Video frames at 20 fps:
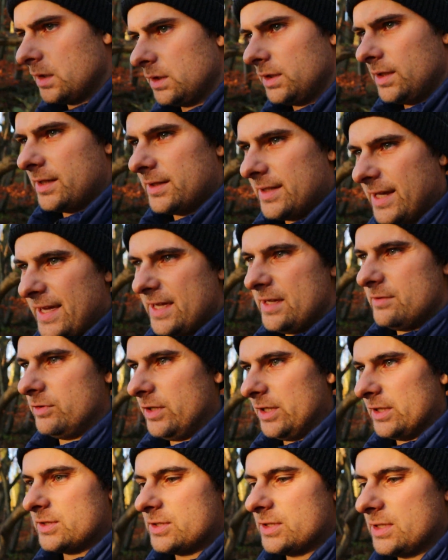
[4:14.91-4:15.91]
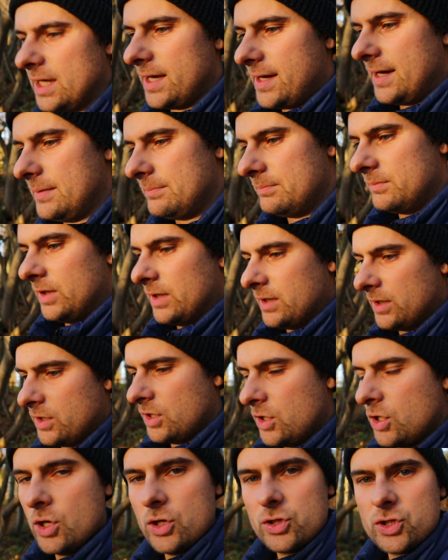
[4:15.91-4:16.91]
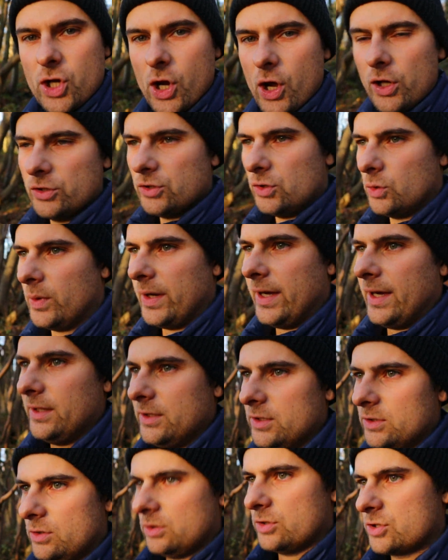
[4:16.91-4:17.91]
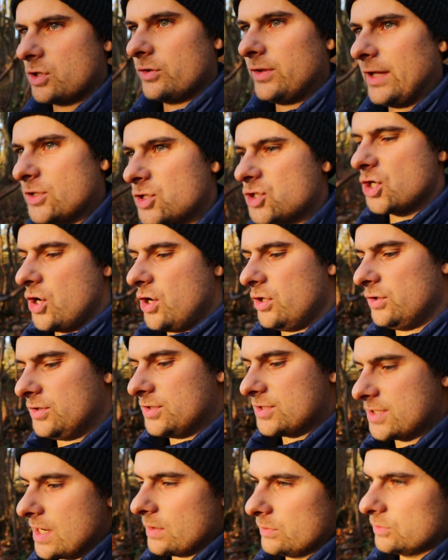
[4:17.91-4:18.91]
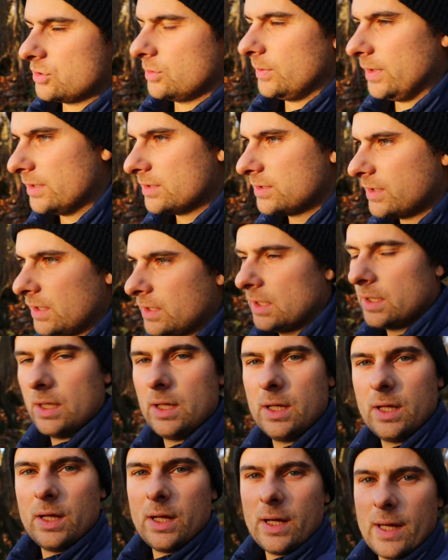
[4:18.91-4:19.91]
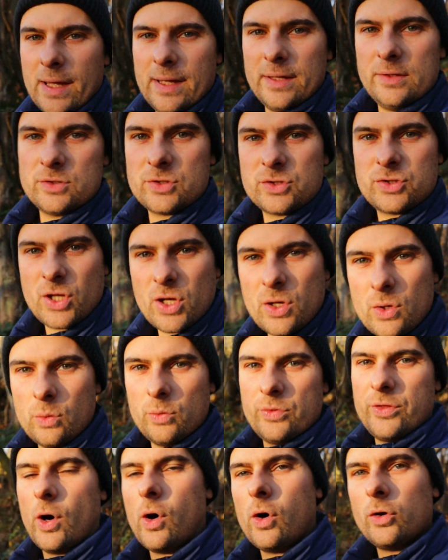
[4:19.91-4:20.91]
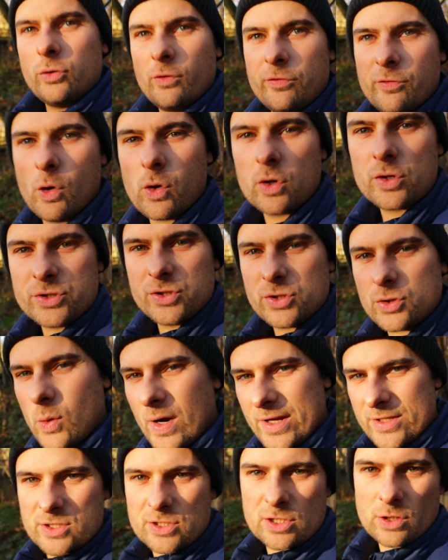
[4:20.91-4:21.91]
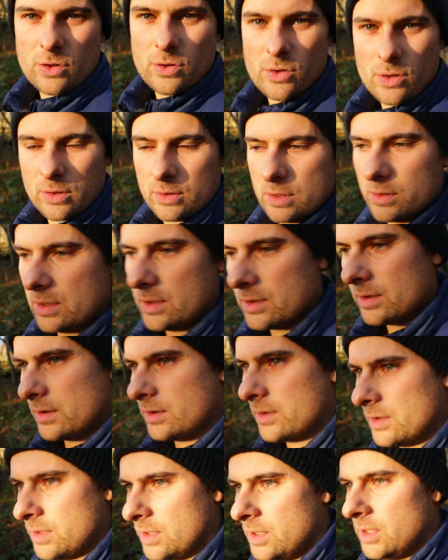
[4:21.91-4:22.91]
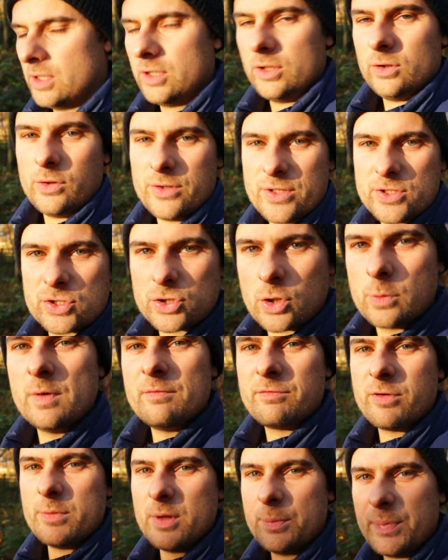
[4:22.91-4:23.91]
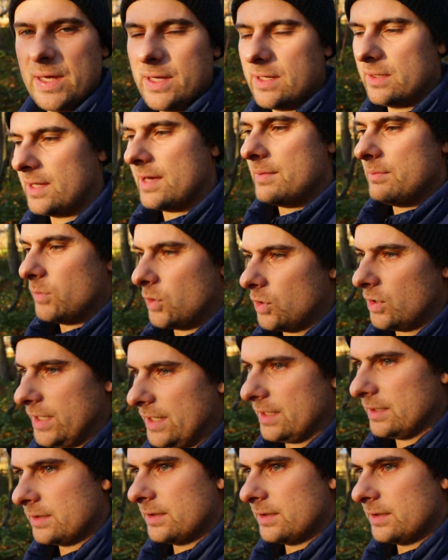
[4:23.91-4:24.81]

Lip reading: You can hear it churning away, you know, it's got that churning sound to it. And two, the autofocus is quite slow. You know, this is coming from the PLM motor.